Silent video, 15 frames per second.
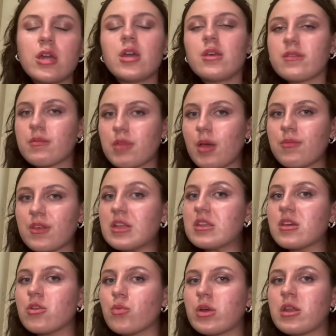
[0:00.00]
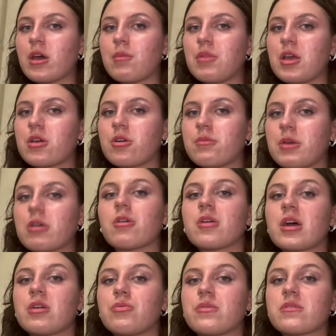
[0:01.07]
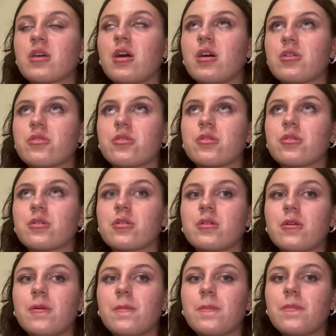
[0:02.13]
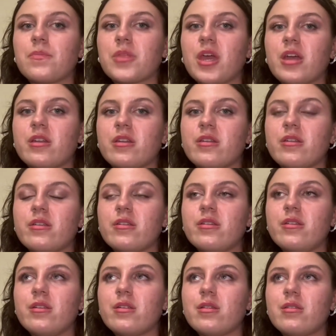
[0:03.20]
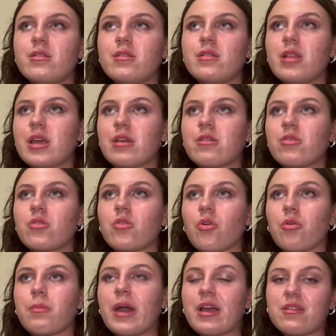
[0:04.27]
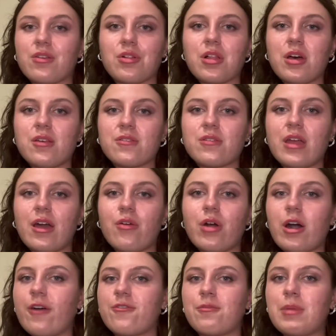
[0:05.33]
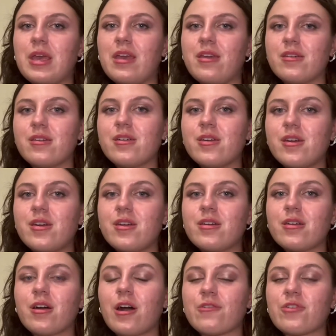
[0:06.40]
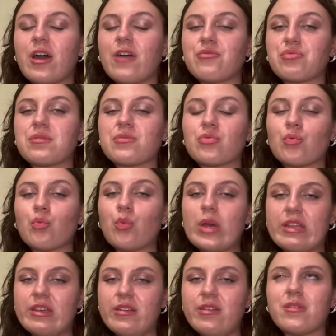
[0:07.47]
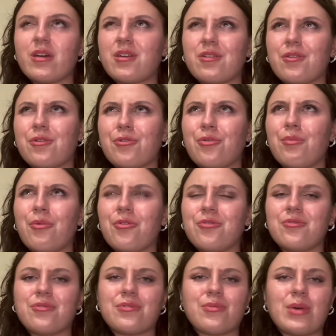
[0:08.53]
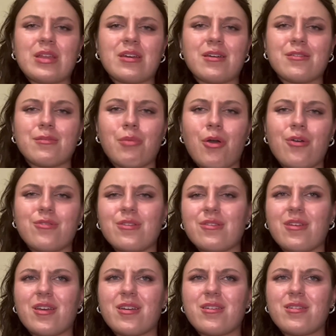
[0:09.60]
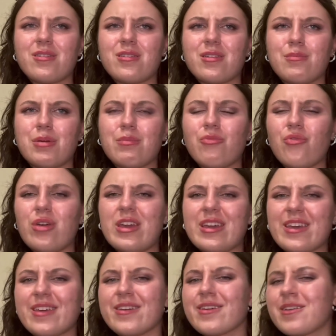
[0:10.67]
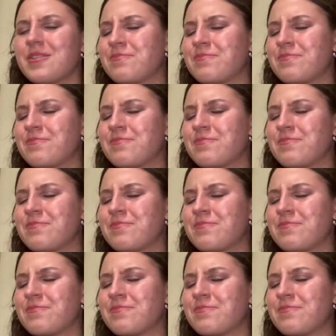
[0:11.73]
sometimes I did when I'm like, oh my god, I just can't go, and like go back to class now after PE, after I've just sweated. I don't know, hormonal sweat I suppose is like a bit more icky.